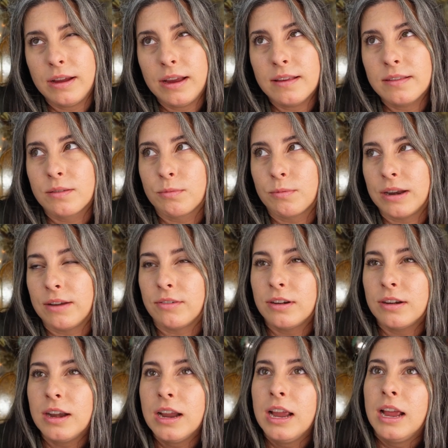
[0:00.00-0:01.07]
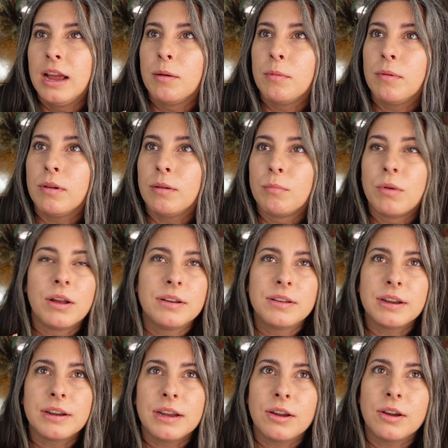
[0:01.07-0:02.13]
I guess, whatever,
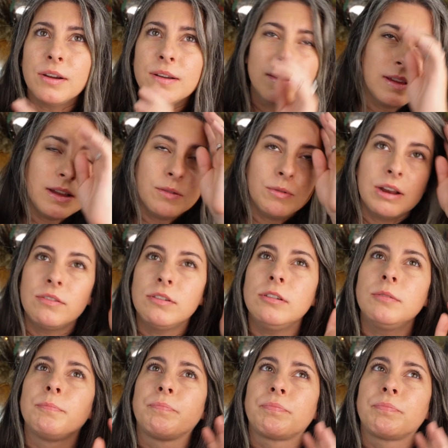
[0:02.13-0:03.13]
monetary currency or whatever.